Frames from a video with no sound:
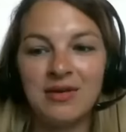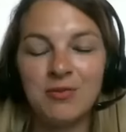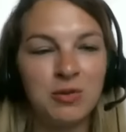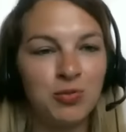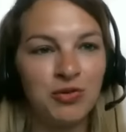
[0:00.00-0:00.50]

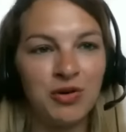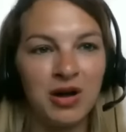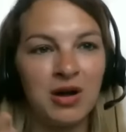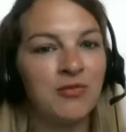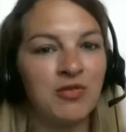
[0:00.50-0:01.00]
people
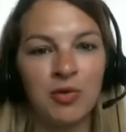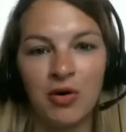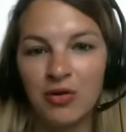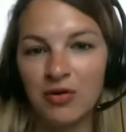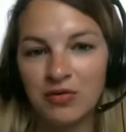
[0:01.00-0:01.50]
come from
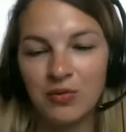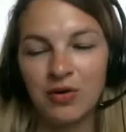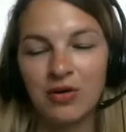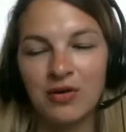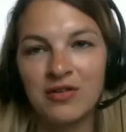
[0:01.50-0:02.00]
all over the
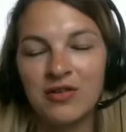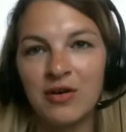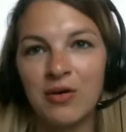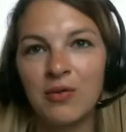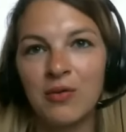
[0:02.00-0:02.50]
world.
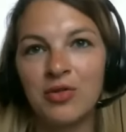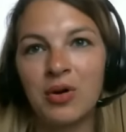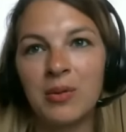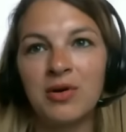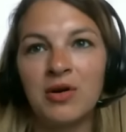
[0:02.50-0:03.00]
So the
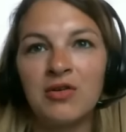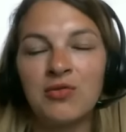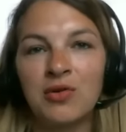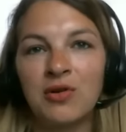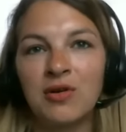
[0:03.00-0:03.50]
webinars
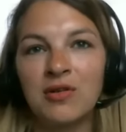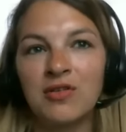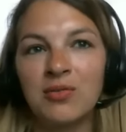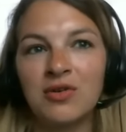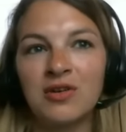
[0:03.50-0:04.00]
were
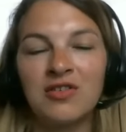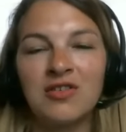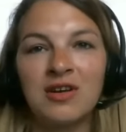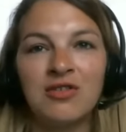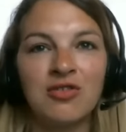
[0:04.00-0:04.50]
this really
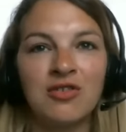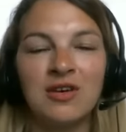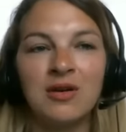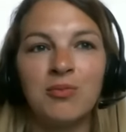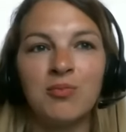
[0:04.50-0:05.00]
just
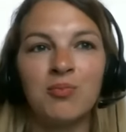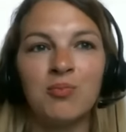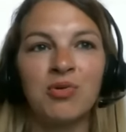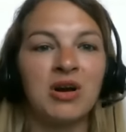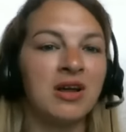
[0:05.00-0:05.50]
interesting
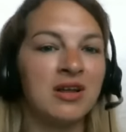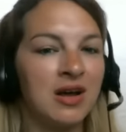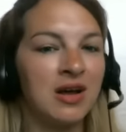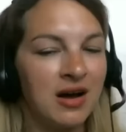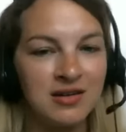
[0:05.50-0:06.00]
breaking the
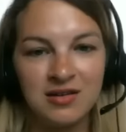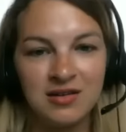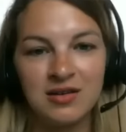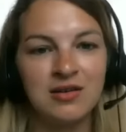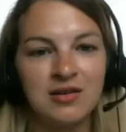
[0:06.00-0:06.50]
ice
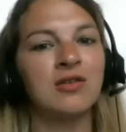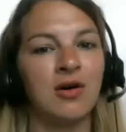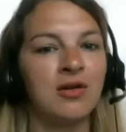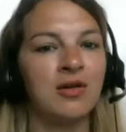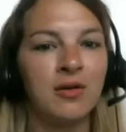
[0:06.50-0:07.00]
into the
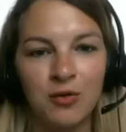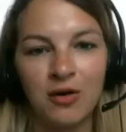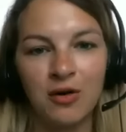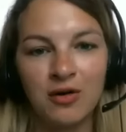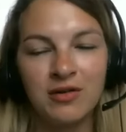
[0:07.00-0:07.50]
online
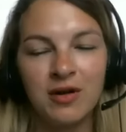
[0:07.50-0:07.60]
world.